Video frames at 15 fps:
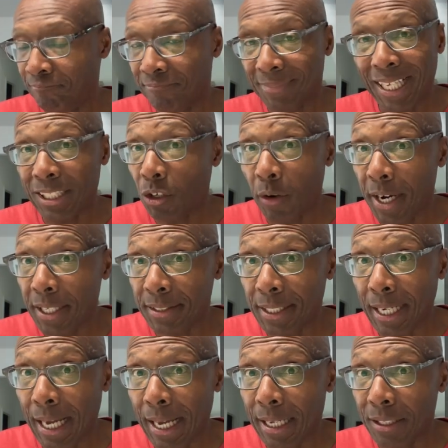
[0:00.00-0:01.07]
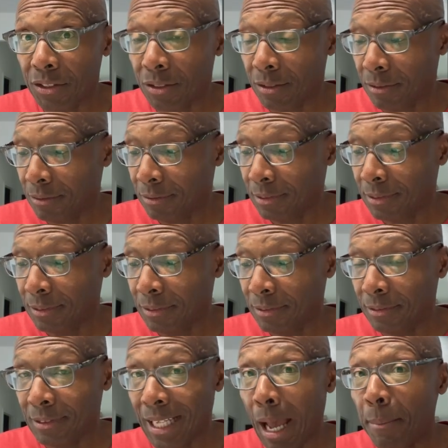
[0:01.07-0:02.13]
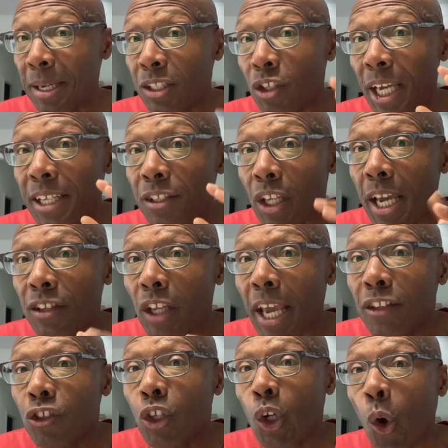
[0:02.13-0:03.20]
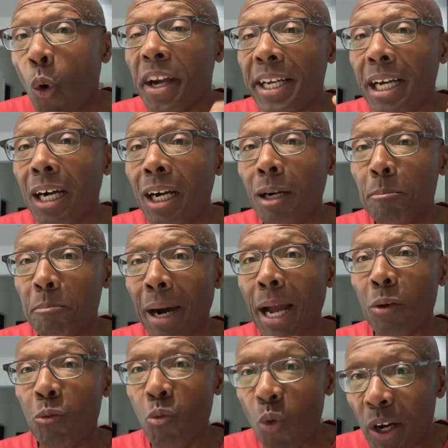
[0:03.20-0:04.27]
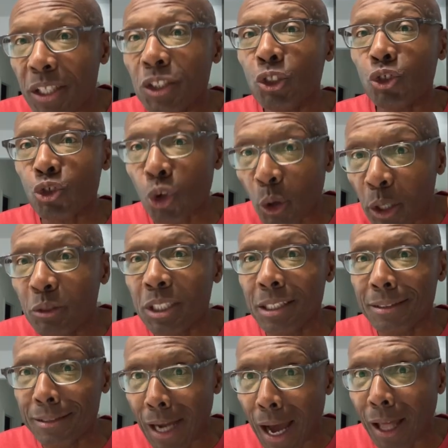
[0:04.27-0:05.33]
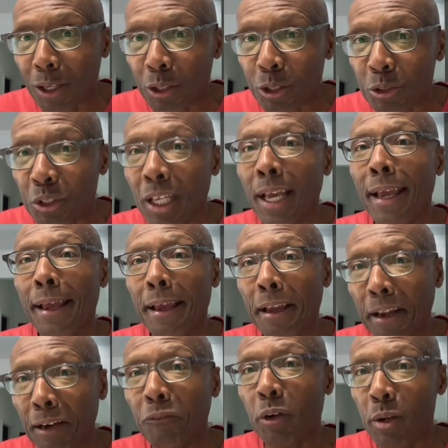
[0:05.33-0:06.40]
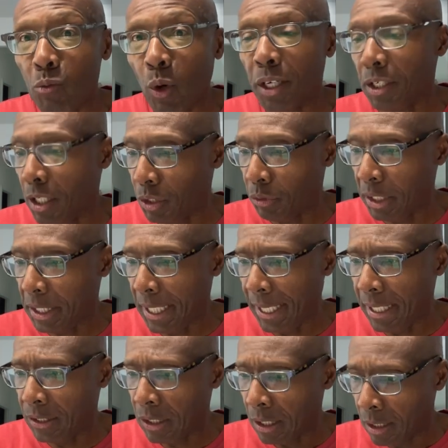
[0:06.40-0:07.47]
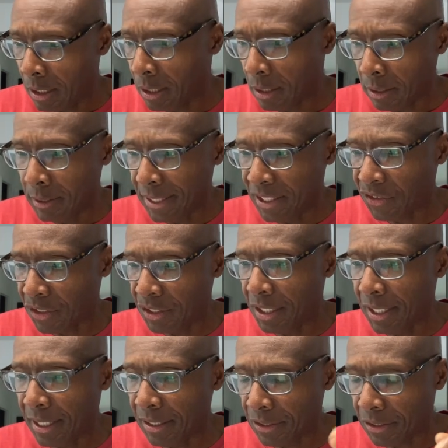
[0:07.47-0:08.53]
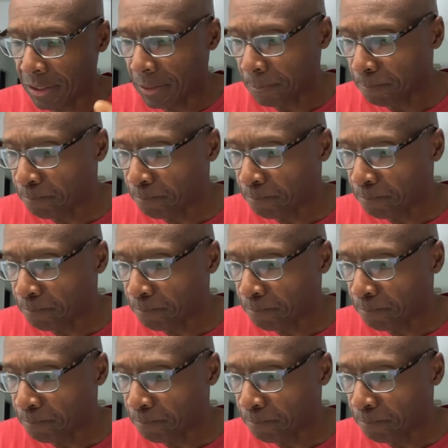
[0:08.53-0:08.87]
That's crazy, guys. I mean, it's going up by $1 trillion every 100 days. Listen to this.